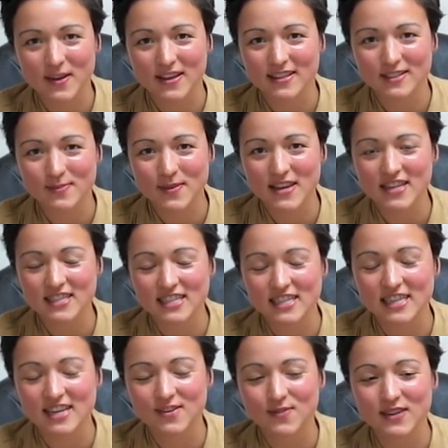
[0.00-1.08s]
by this painting,
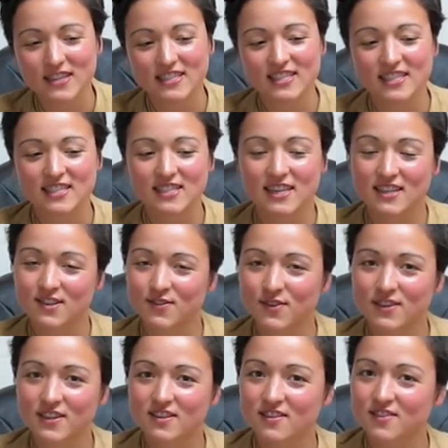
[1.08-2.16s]
and we
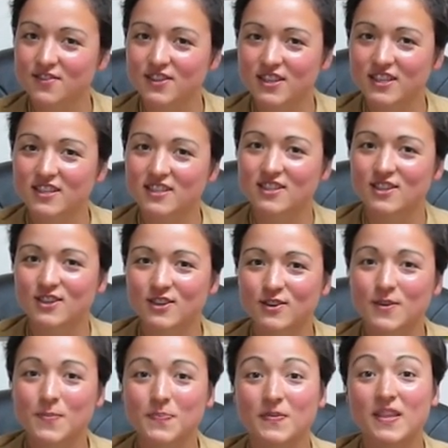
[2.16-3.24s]
successfully delivered it
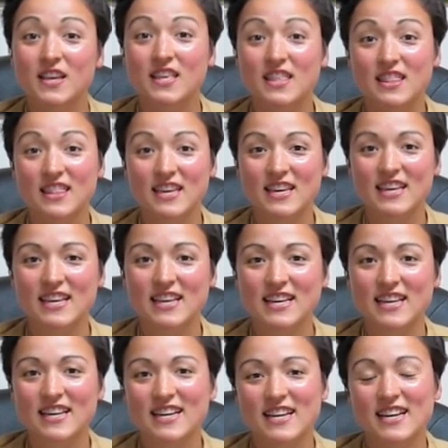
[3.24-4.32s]
to
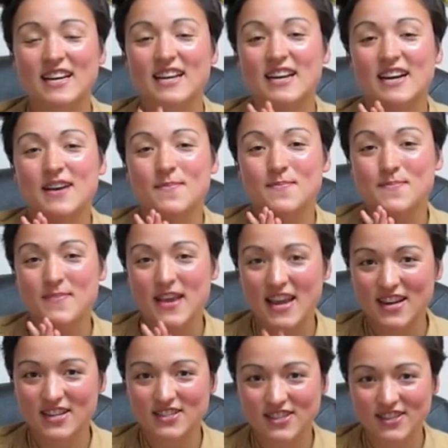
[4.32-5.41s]
the
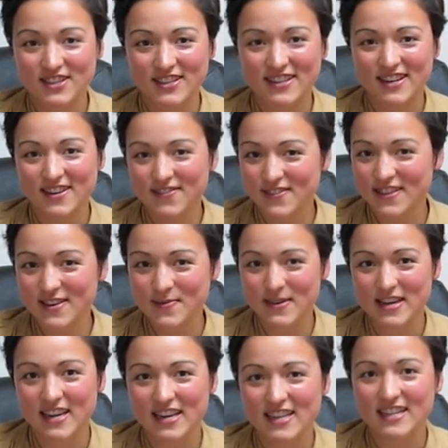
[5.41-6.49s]
manager of the
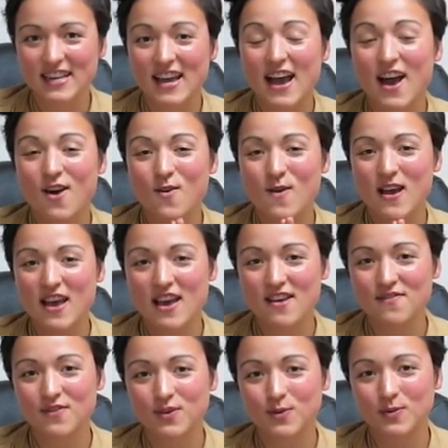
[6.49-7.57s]
band.
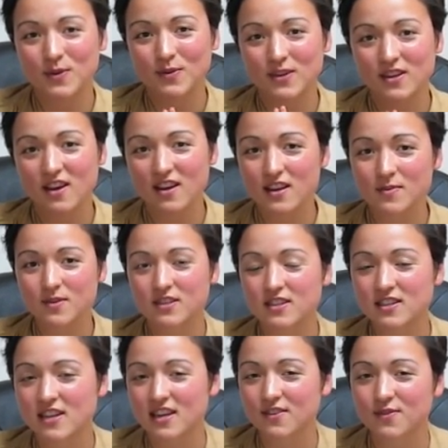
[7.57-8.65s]
However, we were not able
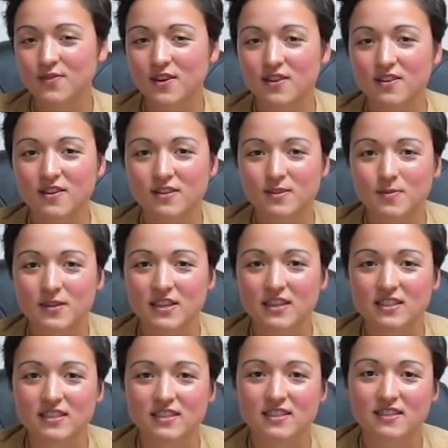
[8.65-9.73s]
to take photos
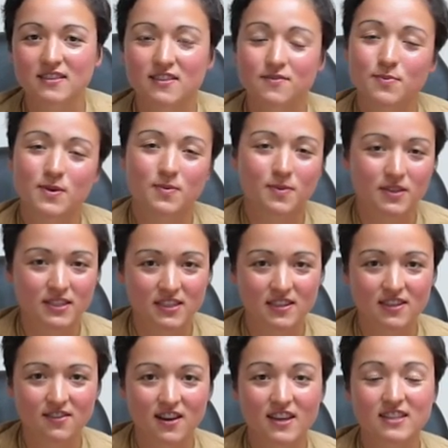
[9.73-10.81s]
because of
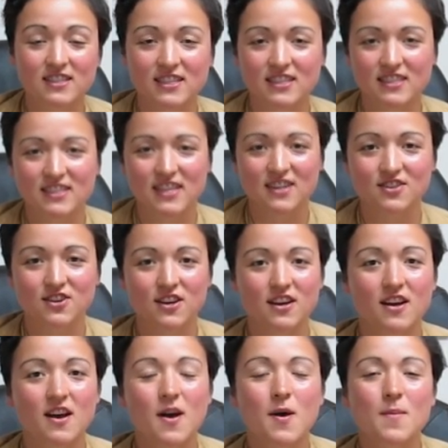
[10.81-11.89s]
publicity rights,
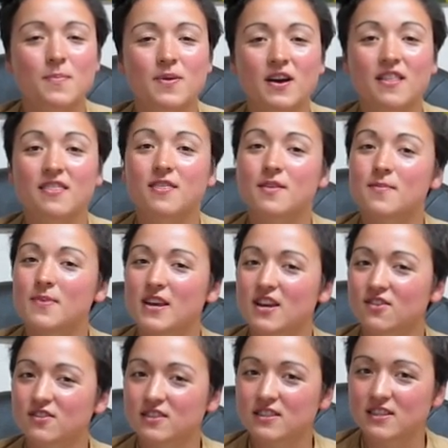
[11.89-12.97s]
etc. But the
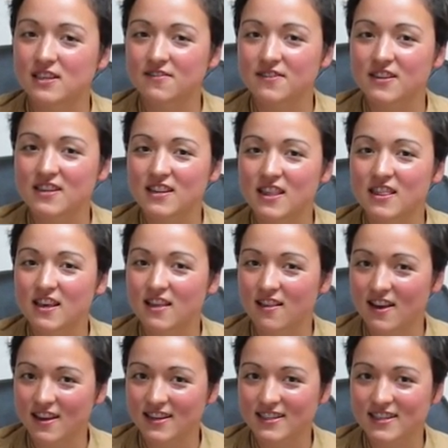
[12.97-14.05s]
band received it and they
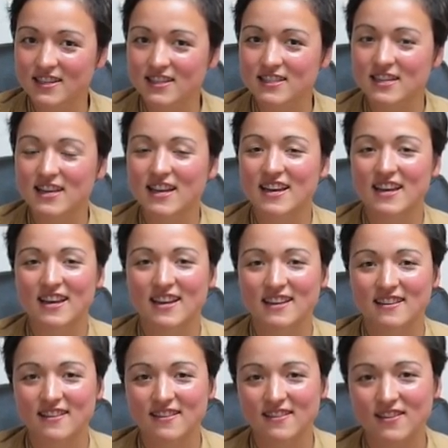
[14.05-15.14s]
liked it,
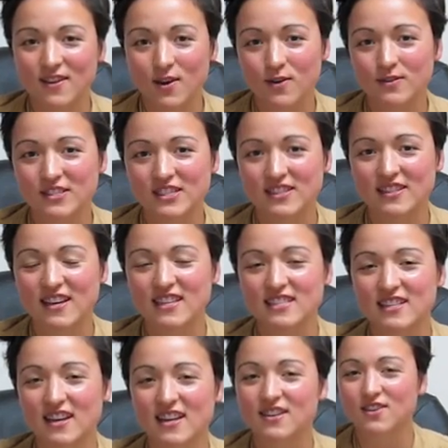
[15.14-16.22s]
and all was good last
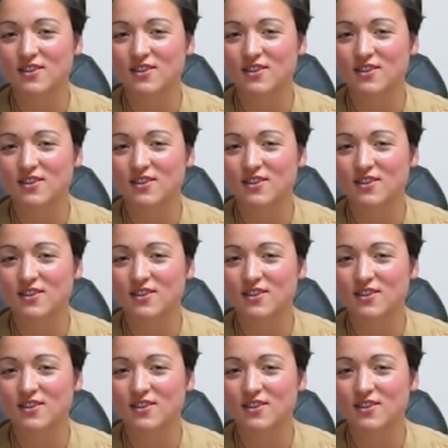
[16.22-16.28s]
night.